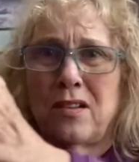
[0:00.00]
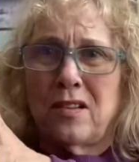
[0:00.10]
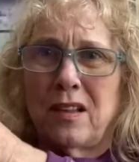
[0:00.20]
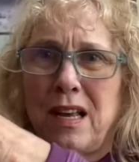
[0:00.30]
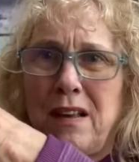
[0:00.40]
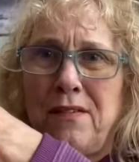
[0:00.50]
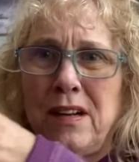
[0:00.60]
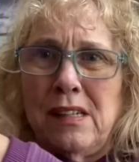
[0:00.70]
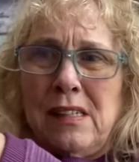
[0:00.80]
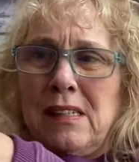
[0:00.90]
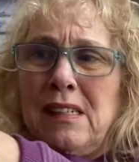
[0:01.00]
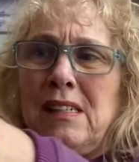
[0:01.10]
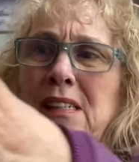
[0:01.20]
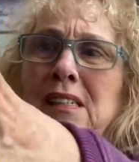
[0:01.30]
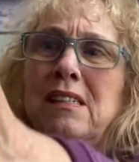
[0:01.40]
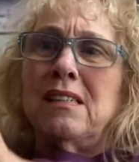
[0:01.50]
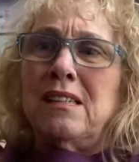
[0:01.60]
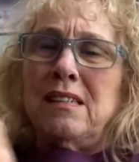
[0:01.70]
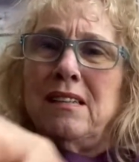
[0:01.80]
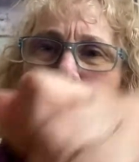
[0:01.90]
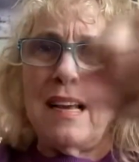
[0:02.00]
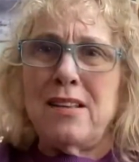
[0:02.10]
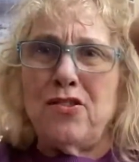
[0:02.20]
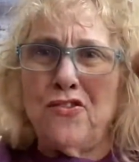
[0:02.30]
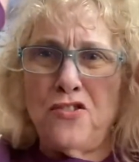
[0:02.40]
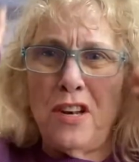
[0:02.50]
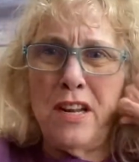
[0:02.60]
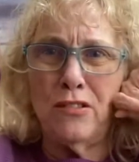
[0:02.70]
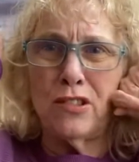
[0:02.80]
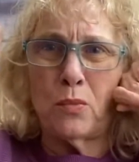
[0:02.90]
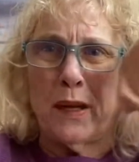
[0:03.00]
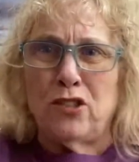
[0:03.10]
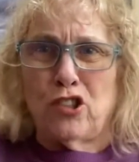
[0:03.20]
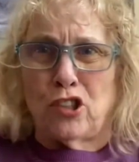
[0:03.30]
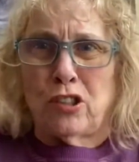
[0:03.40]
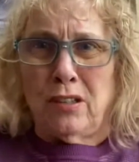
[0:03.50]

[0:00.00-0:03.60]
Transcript: sleeve, nice chenille sweatshirt.